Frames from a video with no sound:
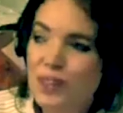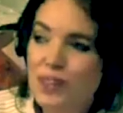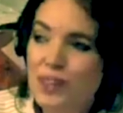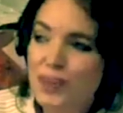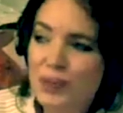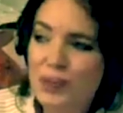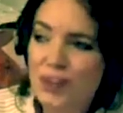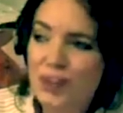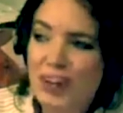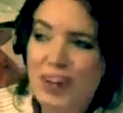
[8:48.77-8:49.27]

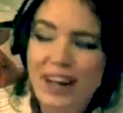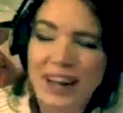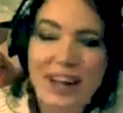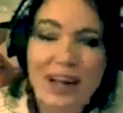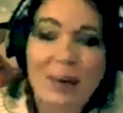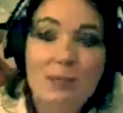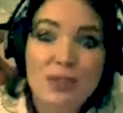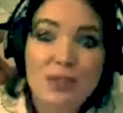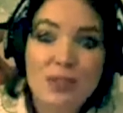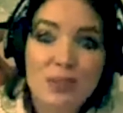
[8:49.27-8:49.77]
we're
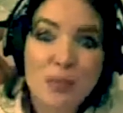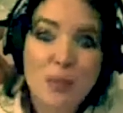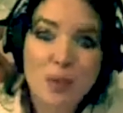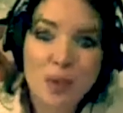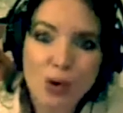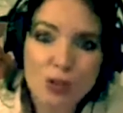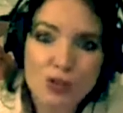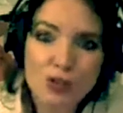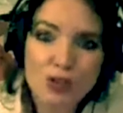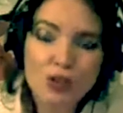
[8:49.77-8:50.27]
able to
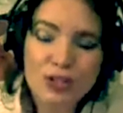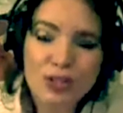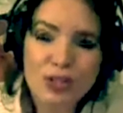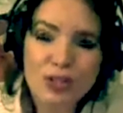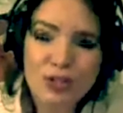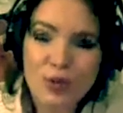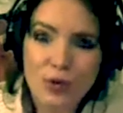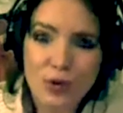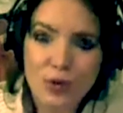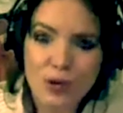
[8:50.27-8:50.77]
watch the
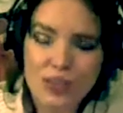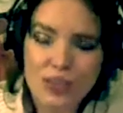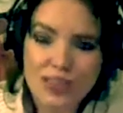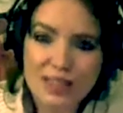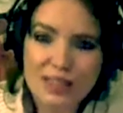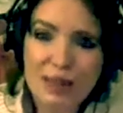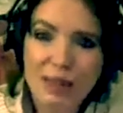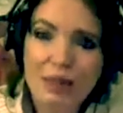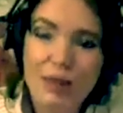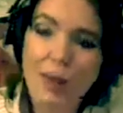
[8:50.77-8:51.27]

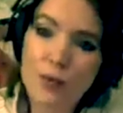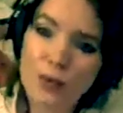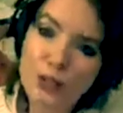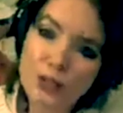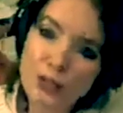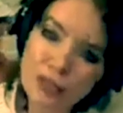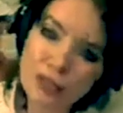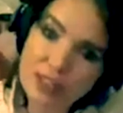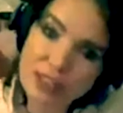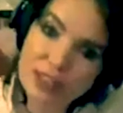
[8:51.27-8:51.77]
stories,
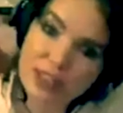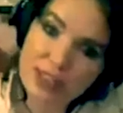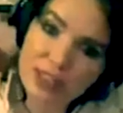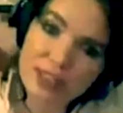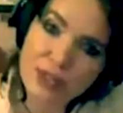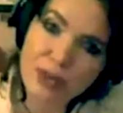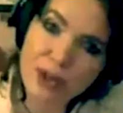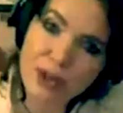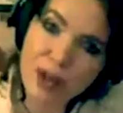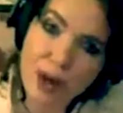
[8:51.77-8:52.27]
also listen
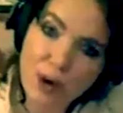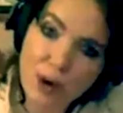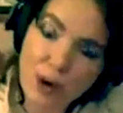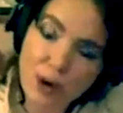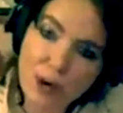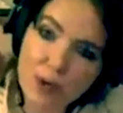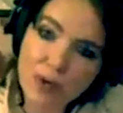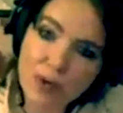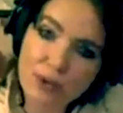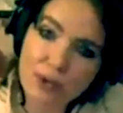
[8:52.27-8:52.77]
to our
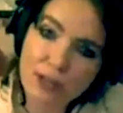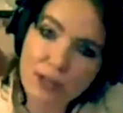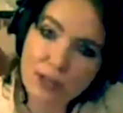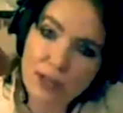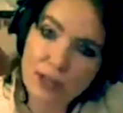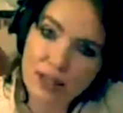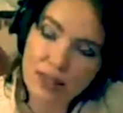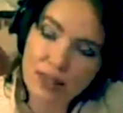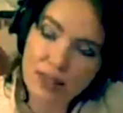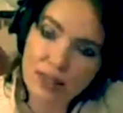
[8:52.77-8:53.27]
own
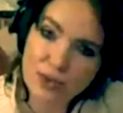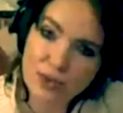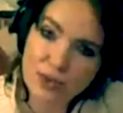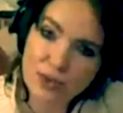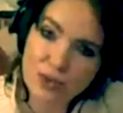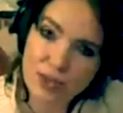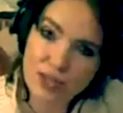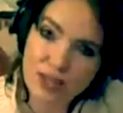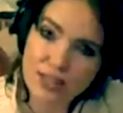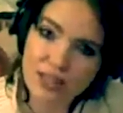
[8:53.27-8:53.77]

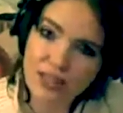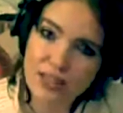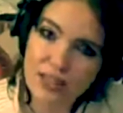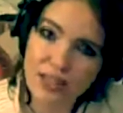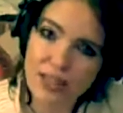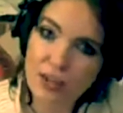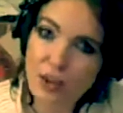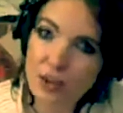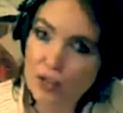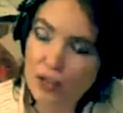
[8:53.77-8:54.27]
stories that are
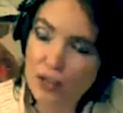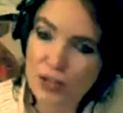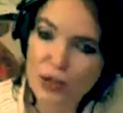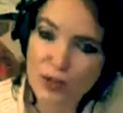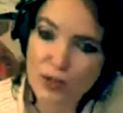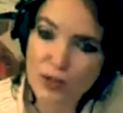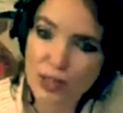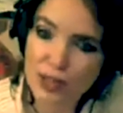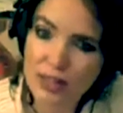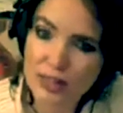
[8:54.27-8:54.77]
not
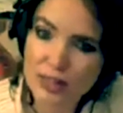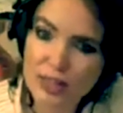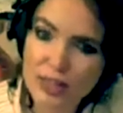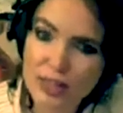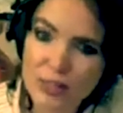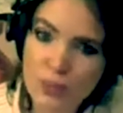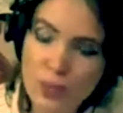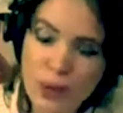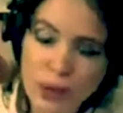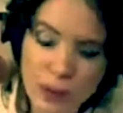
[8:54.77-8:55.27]
serving us as
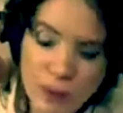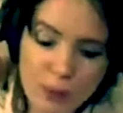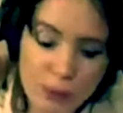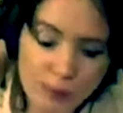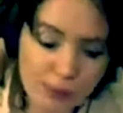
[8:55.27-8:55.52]
well,